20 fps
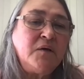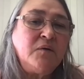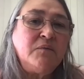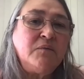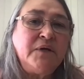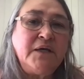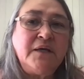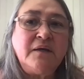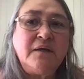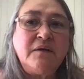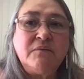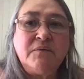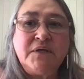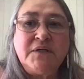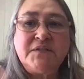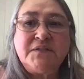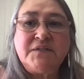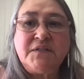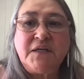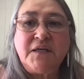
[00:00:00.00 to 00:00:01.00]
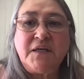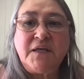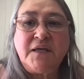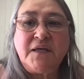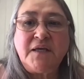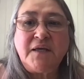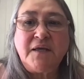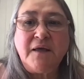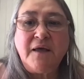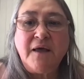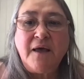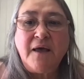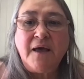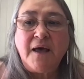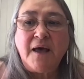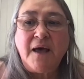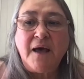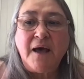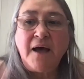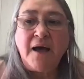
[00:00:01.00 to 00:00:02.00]
we see
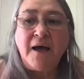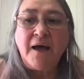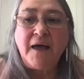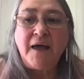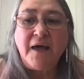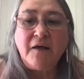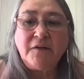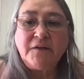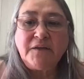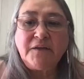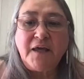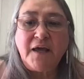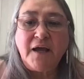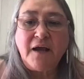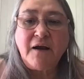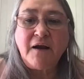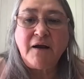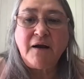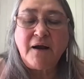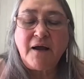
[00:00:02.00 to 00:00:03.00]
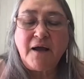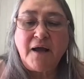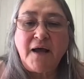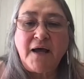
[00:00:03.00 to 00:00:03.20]
healthcare